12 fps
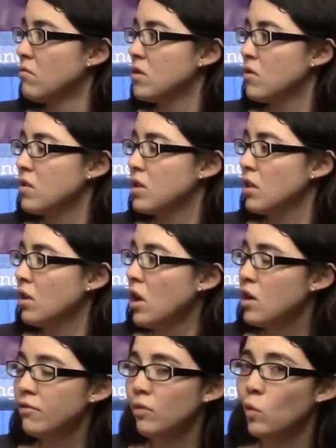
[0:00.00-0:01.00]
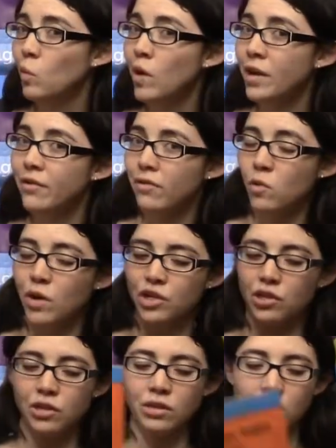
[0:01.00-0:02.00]
So it's a lot of what if
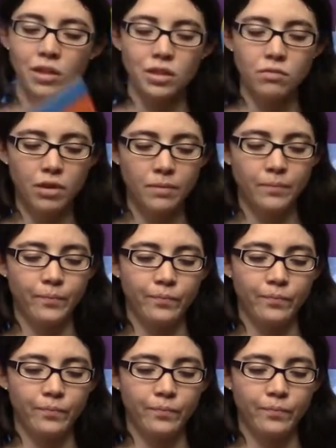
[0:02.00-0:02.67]
questions in this one